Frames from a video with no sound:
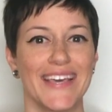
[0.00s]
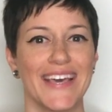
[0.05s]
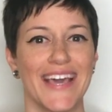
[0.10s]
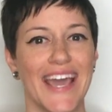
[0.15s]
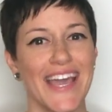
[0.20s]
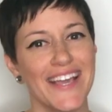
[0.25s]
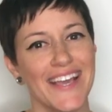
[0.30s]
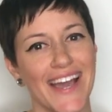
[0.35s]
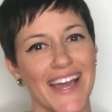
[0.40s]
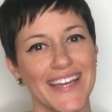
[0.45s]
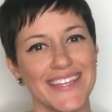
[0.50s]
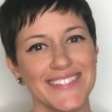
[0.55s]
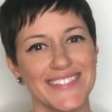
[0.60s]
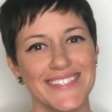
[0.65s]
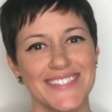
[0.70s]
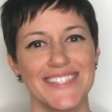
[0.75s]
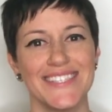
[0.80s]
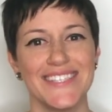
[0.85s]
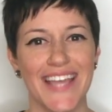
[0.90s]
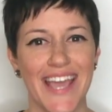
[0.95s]
Hey guys,
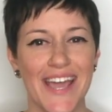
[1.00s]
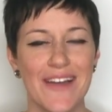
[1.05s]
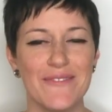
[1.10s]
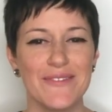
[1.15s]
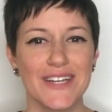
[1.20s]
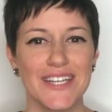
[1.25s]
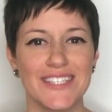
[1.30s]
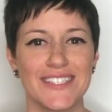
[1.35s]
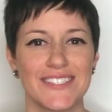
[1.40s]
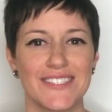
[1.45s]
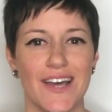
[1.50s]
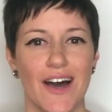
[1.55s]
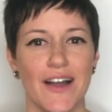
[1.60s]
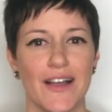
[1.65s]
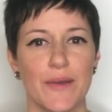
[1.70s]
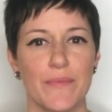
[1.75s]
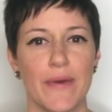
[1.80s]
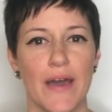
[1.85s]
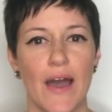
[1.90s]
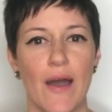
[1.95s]
today I wanted to
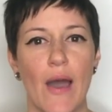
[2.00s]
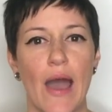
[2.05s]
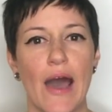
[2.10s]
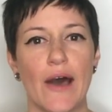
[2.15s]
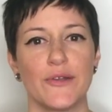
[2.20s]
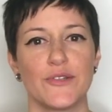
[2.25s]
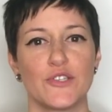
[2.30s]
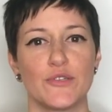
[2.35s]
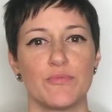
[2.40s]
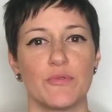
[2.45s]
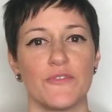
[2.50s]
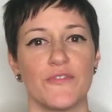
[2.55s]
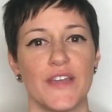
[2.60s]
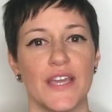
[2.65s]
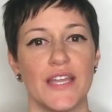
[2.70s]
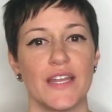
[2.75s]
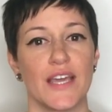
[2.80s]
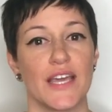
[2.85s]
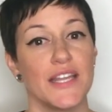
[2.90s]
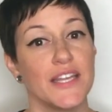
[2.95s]
talk about how to
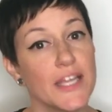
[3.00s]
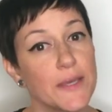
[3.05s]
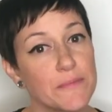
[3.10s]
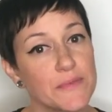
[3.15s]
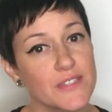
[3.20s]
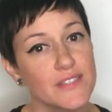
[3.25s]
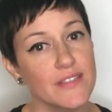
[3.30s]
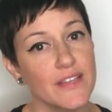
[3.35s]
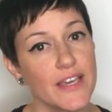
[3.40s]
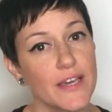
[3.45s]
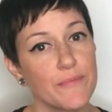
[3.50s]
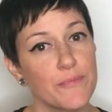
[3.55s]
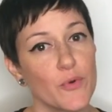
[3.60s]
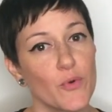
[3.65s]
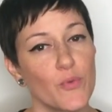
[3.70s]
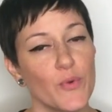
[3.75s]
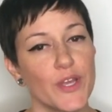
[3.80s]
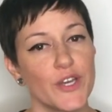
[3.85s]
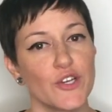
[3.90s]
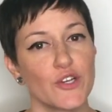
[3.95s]
prevent a nip slip
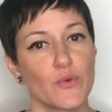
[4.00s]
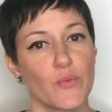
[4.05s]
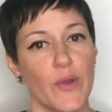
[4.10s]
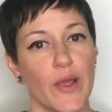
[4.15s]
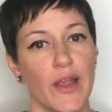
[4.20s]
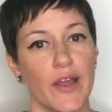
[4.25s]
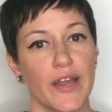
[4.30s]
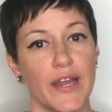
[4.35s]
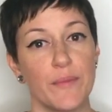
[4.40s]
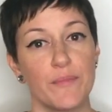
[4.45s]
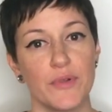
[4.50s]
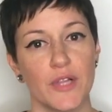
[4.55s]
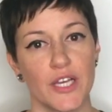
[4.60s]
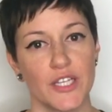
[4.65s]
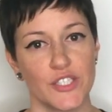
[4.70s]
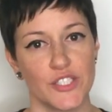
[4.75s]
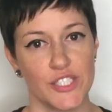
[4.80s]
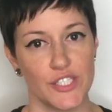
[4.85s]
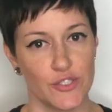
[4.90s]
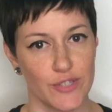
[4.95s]
when you're wearing
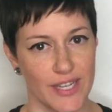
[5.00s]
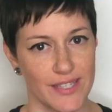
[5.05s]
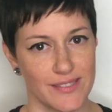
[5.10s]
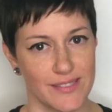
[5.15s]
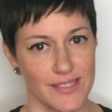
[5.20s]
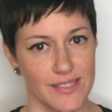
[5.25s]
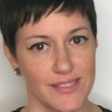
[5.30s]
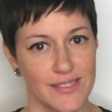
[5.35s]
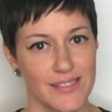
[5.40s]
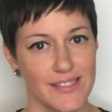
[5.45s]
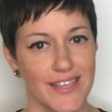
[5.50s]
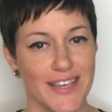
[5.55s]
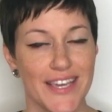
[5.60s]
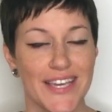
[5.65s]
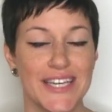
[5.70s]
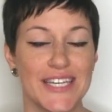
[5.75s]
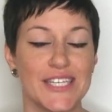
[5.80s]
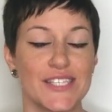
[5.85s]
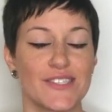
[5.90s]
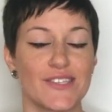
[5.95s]
plungy dresses.
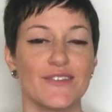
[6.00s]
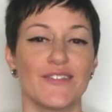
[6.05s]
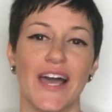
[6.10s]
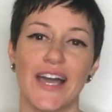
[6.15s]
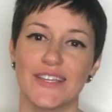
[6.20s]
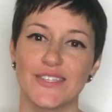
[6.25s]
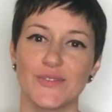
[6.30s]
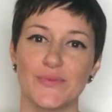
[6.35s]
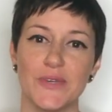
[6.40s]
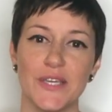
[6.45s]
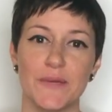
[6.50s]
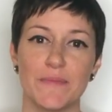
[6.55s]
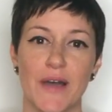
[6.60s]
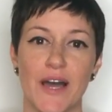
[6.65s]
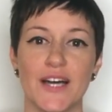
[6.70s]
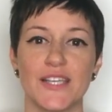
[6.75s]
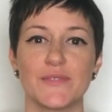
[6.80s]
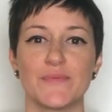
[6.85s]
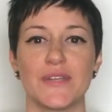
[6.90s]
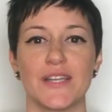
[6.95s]
So last week my
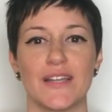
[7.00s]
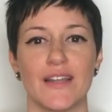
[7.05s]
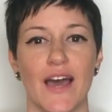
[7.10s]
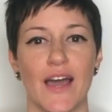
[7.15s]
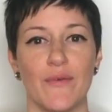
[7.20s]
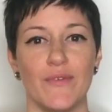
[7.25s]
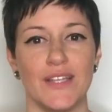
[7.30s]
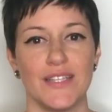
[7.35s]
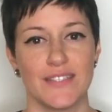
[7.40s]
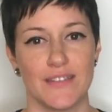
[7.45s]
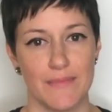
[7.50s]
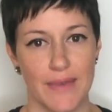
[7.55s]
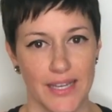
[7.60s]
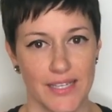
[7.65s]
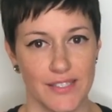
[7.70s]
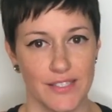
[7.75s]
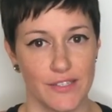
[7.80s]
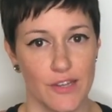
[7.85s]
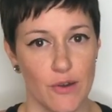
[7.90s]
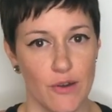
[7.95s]
husband and I went to
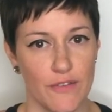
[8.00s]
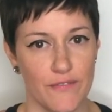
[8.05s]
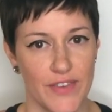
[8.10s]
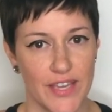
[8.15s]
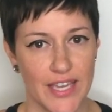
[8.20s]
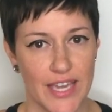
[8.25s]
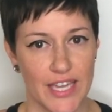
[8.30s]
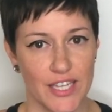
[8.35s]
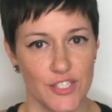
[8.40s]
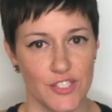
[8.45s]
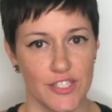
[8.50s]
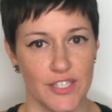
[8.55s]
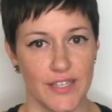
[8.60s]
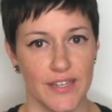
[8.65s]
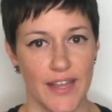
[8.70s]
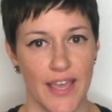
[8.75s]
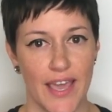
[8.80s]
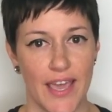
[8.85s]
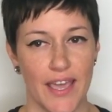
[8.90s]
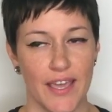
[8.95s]
Mexico on
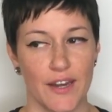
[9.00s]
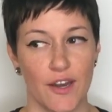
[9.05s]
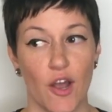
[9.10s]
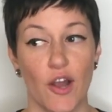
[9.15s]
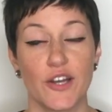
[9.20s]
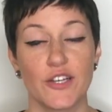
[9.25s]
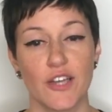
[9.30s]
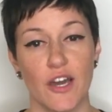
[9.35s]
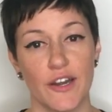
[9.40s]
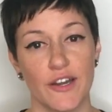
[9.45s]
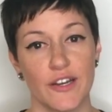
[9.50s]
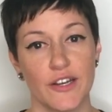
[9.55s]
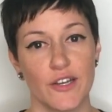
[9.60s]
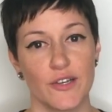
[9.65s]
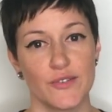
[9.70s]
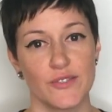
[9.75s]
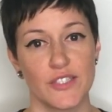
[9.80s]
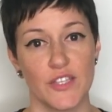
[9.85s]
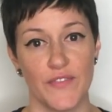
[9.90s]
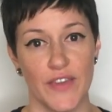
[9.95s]
vacation, and our daughter
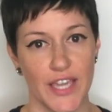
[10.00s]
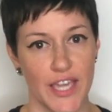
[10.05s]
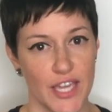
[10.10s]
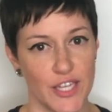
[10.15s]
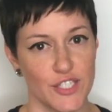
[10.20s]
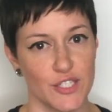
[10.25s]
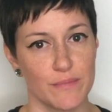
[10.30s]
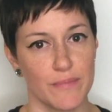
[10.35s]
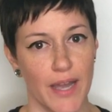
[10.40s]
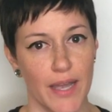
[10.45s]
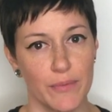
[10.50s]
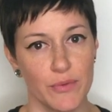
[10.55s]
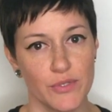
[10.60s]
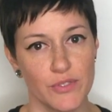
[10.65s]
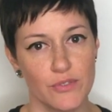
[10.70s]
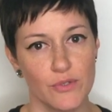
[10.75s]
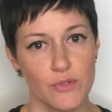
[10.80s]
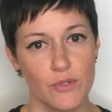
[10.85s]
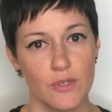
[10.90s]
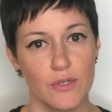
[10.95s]
goes to Vacation Bible
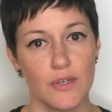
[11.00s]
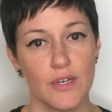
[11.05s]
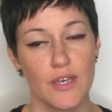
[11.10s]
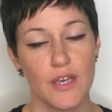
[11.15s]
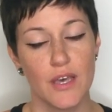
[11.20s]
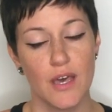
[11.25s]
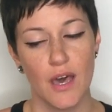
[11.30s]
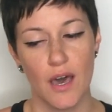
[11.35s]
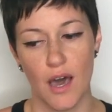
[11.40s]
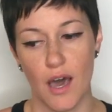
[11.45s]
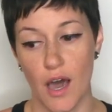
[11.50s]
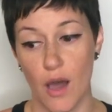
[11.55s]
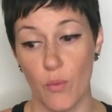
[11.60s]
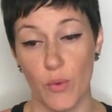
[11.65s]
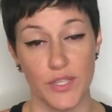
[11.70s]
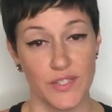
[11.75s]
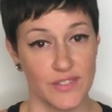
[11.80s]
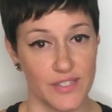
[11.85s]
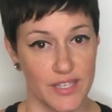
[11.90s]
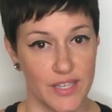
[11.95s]
School
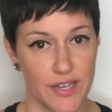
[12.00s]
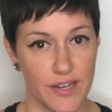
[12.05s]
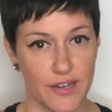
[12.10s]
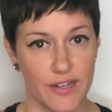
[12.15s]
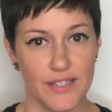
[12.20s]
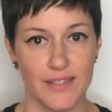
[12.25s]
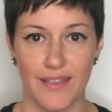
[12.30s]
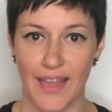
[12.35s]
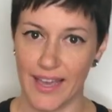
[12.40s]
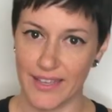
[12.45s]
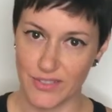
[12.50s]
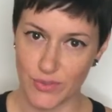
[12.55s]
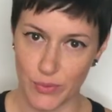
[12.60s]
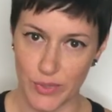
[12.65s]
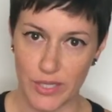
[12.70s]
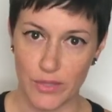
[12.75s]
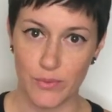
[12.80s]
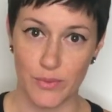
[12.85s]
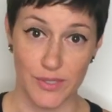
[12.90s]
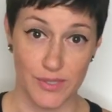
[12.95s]
once a year, and last
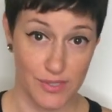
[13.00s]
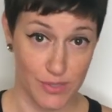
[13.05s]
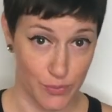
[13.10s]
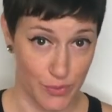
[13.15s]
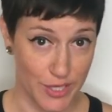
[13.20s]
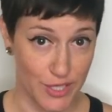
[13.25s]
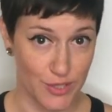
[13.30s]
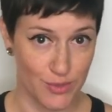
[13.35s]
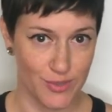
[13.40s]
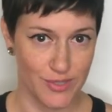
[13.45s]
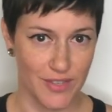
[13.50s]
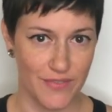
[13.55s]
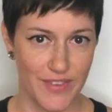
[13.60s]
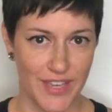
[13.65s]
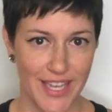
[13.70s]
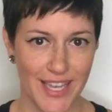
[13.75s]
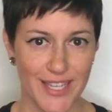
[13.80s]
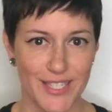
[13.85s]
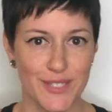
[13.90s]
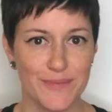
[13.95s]
week was the week she was in
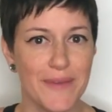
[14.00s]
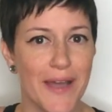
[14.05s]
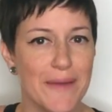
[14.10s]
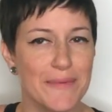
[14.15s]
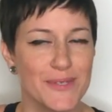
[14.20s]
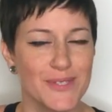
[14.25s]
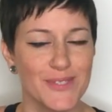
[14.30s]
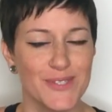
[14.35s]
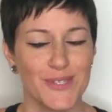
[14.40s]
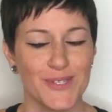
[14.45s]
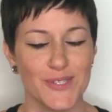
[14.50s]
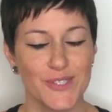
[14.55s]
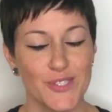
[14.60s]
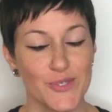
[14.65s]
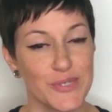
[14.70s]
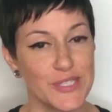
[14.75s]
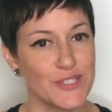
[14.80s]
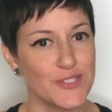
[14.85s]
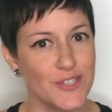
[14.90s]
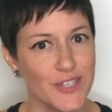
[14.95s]
Vacation Bible School.
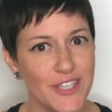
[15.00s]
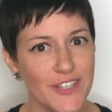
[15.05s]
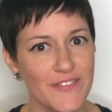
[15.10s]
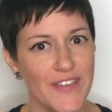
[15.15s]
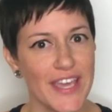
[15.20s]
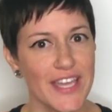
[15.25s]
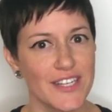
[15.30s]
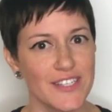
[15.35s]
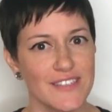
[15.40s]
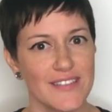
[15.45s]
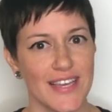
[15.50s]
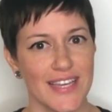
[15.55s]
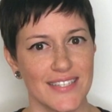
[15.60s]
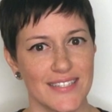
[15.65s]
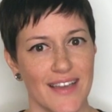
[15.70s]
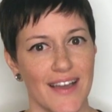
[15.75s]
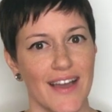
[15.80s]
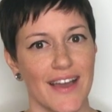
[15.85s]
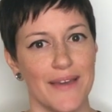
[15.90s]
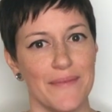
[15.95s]
So we took advantage of that
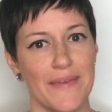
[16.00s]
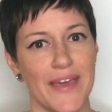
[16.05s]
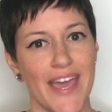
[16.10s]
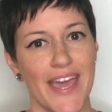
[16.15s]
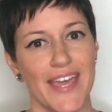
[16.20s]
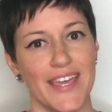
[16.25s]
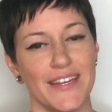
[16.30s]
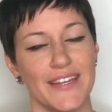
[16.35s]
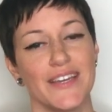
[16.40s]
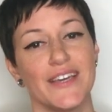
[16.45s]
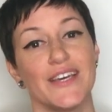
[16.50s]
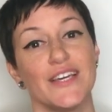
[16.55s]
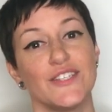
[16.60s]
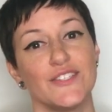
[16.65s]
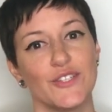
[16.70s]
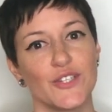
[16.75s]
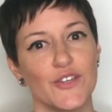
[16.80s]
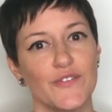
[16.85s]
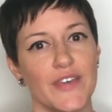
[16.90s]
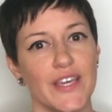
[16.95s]
time and
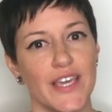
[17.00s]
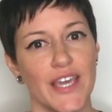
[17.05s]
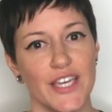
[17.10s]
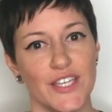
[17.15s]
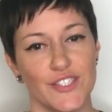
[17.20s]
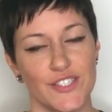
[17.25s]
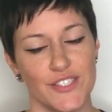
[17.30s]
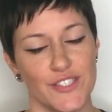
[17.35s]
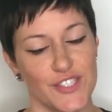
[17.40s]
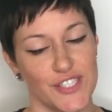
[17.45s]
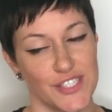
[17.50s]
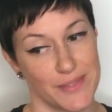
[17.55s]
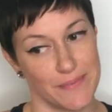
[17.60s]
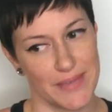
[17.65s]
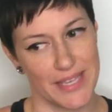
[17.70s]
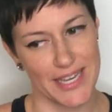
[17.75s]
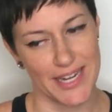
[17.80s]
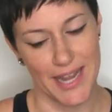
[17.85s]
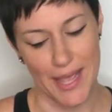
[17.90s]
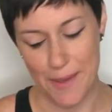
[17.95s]
took a vacation, just
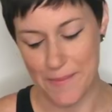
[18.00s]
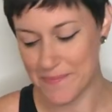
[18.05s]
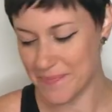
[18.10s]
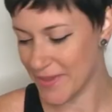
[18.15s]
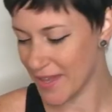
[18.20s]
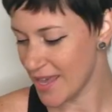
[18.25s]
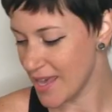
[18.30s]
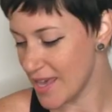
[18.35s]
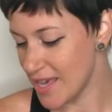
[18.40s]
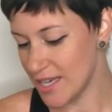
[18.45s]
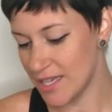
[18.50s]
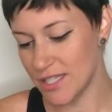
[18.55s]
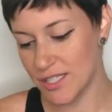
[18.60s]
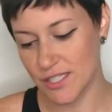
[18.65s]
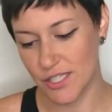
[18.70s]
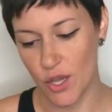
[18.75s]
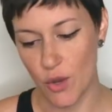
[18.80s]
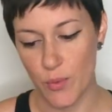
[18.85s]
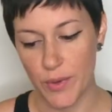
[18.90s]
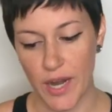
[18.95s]
me and him.
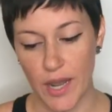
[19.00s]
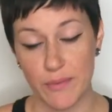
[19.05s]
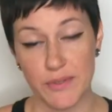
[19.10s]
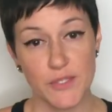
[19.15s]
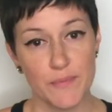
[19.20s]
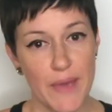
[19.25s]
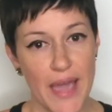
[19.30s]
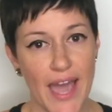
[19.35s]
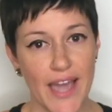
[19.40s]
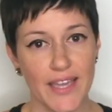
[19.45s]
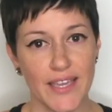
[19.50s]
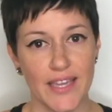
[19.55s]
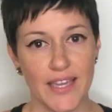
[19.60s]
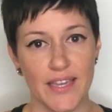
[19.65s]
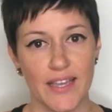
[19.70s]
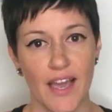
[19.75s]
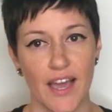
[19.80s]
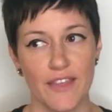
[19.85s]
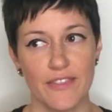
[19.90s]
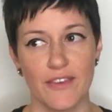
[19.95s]
So when I was
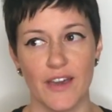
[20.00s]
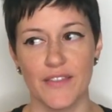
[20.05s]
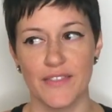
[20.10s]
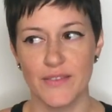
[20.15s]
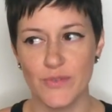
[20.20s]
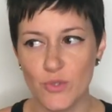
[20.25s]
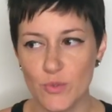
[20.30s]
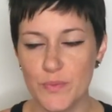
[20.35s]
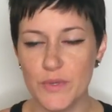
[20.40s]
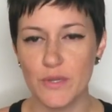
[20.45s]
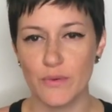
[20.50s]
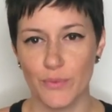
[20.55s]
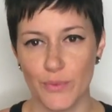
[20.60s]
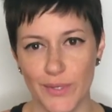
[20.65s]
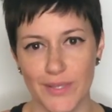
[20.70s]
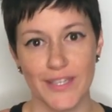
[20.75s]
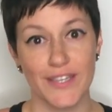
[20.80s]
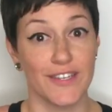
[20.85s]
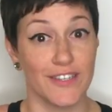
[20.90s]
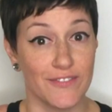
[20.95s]
packing, I thought this would be a
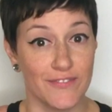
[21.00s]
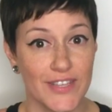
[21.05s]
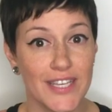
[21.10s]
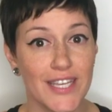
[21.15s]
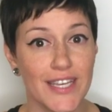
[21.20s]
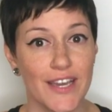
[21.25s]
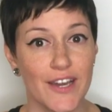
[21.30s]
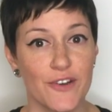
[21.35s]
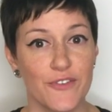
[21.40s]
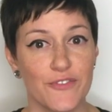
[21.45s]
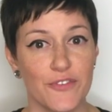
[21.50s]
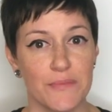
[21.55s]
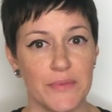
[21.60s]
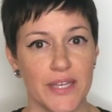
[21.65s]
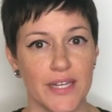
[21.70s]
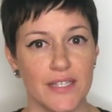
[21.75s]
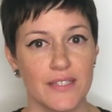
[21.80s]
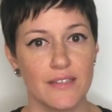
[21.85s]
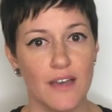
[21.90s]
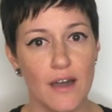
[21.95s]
really good video for
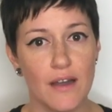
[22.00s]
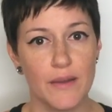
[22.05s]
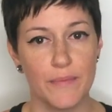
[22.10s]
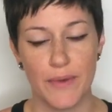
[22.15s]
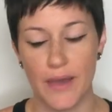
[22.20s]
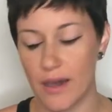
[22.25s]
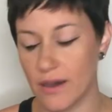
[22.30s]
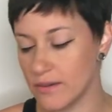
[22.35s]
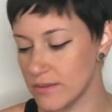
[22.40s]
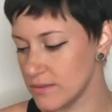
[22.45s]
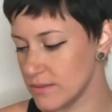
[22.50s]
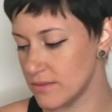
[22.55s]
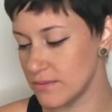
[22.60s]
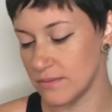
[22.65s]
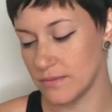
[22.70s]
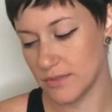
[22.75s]
me to talk about.